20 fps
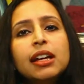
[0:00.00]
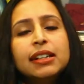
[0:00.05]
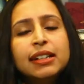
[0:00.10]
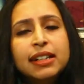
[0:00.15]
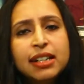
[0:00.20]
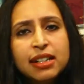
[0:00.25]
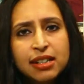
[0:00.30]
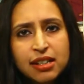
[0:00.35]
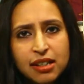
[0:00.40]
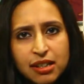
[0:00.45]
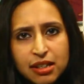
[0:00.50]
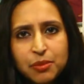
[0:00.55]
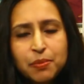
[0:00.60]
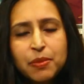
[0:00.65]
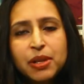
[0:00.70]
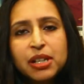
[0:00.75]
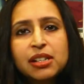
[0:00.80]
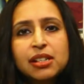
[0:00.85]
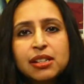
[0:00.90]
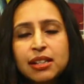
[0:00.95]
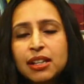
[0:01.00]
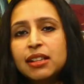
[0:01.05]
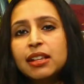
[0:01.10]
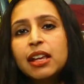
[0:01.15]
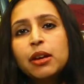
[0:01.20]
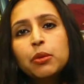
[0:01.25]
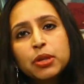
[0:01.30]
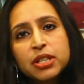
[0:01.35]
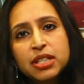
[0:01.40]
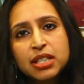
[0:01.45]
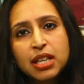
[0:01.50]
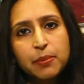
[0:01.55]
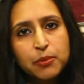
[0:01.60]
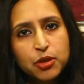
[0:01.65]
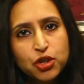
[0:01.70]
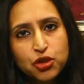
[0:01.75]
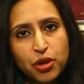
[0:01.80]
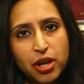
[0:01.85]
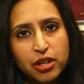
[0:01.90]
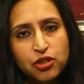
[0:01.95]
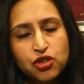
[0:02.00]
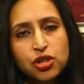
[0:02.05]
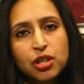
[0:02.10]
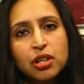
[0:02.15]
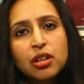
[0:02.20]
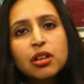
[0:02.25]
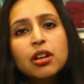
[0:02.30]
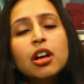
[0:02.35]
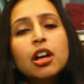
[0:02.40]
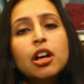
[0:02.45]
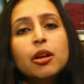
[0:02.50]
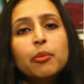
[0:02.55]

did admit that there was some structure